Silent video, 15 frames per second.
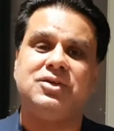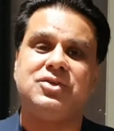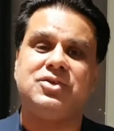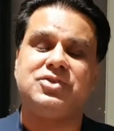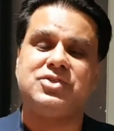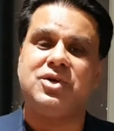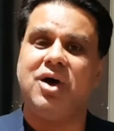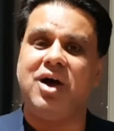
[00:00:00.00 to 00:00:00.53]

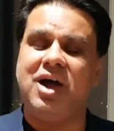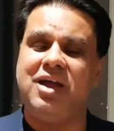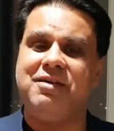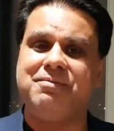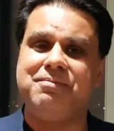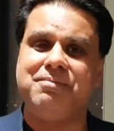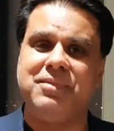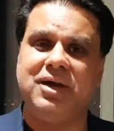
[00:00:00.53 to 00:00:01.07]
So I
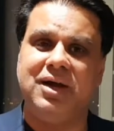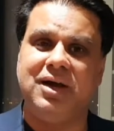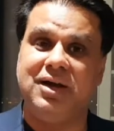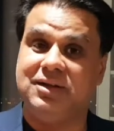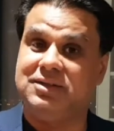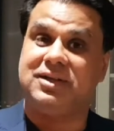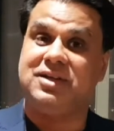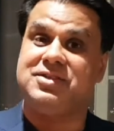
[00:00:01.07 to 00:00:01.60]
am
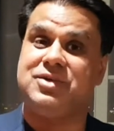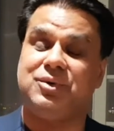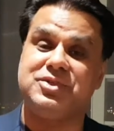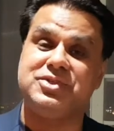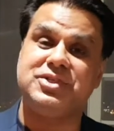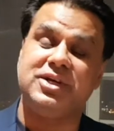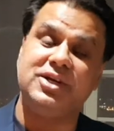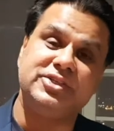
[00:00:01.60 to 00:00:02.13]
a consultant
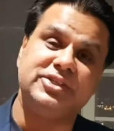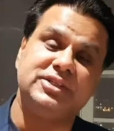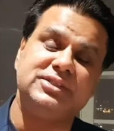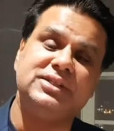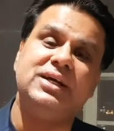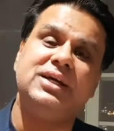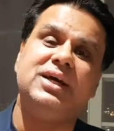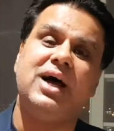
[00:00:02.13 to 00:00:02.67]

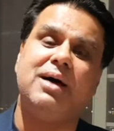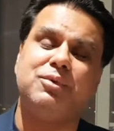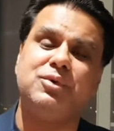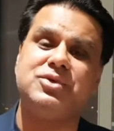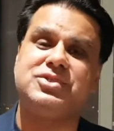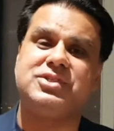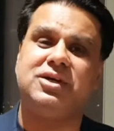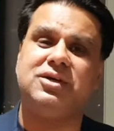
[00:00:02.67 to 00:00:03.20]
surgeon, I'm
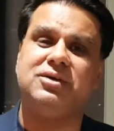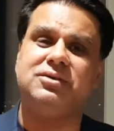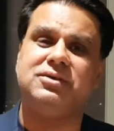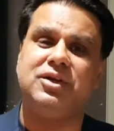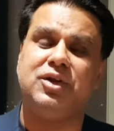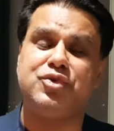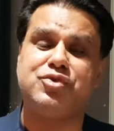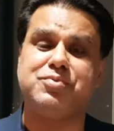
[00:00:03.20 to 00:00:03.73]
also an
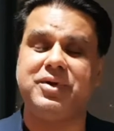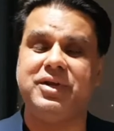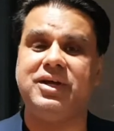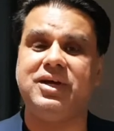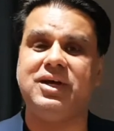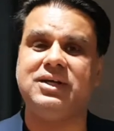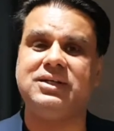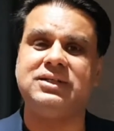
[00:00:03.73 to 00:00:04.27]

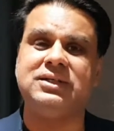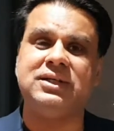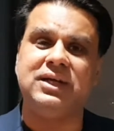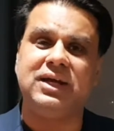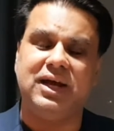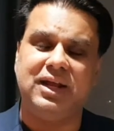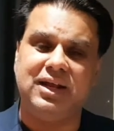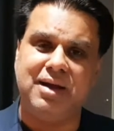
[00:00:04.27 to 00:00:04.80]
entrepreneur,
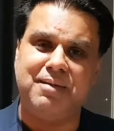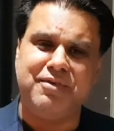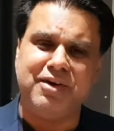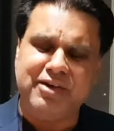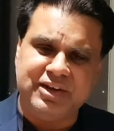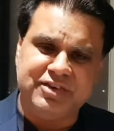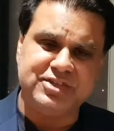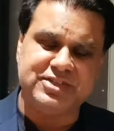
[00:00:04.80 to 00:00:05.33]
and I'm
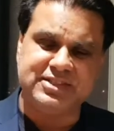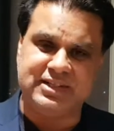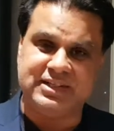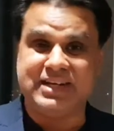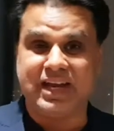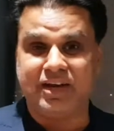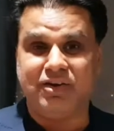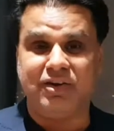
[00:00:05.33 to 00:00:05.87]
very interested in
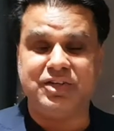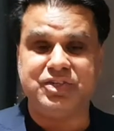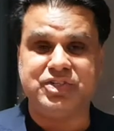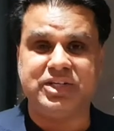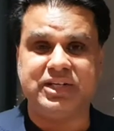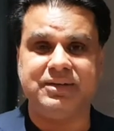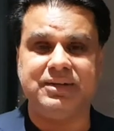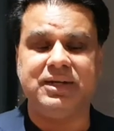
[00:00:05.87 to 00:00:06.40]

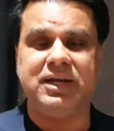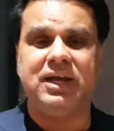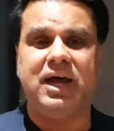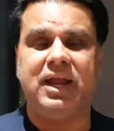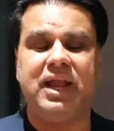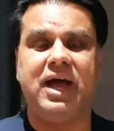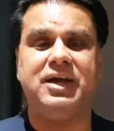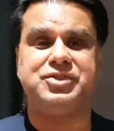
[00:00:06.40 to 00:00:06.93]
technology
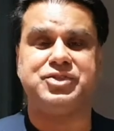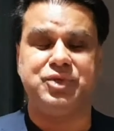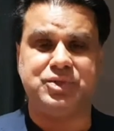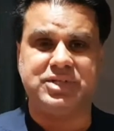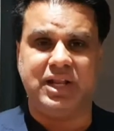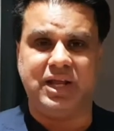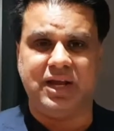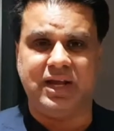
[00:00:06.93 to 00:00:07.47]
and how it's
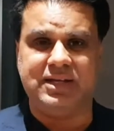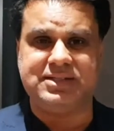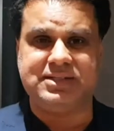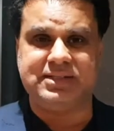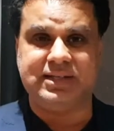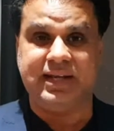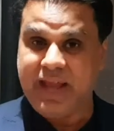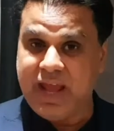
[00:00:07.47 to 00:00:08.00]

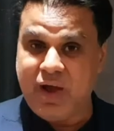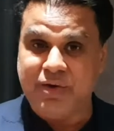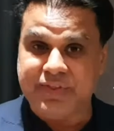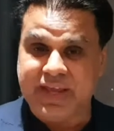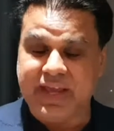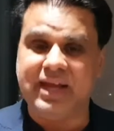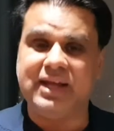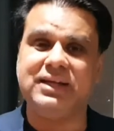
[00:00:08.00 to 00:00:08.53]
utilised in
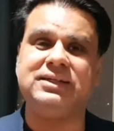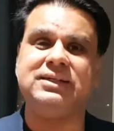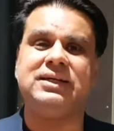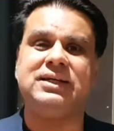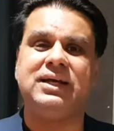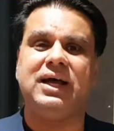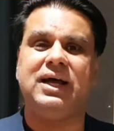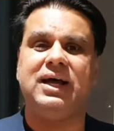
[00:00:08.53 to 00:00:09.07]
healthcare
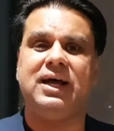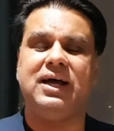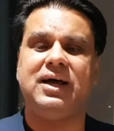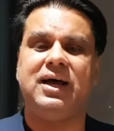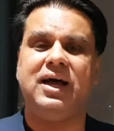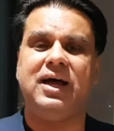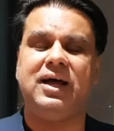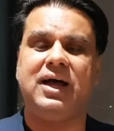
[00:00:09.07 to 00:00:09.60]

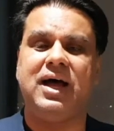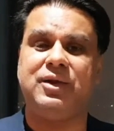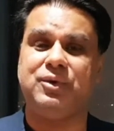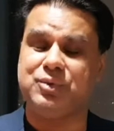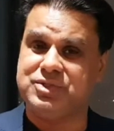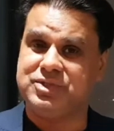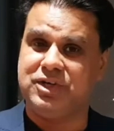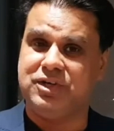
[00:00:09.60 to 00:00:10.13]
and
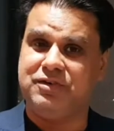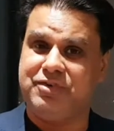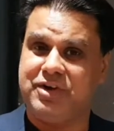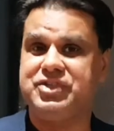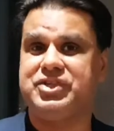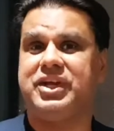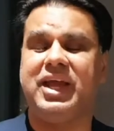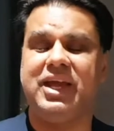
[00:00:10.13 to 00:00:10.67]
also for
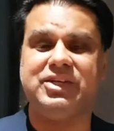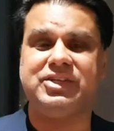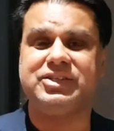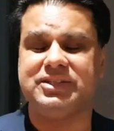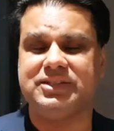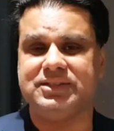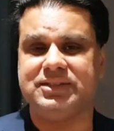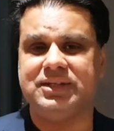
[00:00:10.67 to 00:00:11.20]

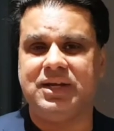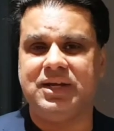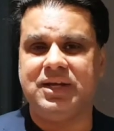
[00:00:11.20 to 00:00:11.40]
education.